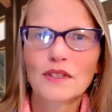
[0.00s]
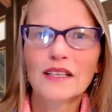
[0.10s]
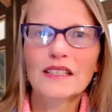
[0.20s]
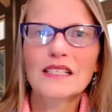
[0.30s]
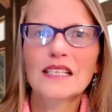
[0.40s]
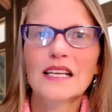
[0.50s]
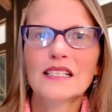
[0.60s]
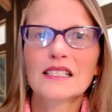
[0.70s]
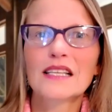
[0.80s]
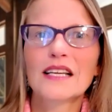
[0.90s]
get the
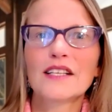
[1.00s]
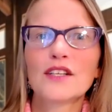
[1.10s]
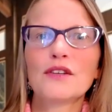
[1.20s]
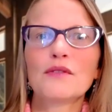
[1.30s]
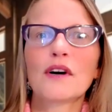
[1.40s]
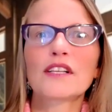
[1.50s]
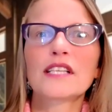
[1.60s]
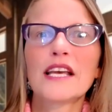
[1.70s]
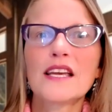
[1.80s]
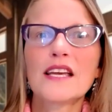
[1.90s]
sense that you are
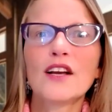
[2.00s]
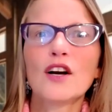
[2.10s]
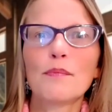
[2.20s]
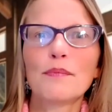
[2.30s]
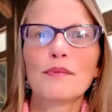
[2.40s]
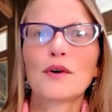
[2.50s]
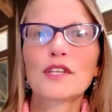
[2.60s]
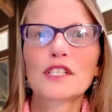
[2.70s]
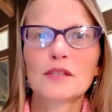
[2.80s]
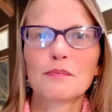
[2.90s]
taking up
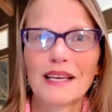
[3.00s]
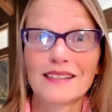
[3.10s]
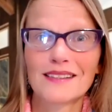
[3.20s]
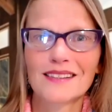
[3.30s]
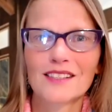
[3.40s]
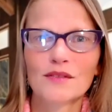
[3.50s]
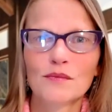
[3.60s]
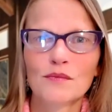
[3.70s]
your space.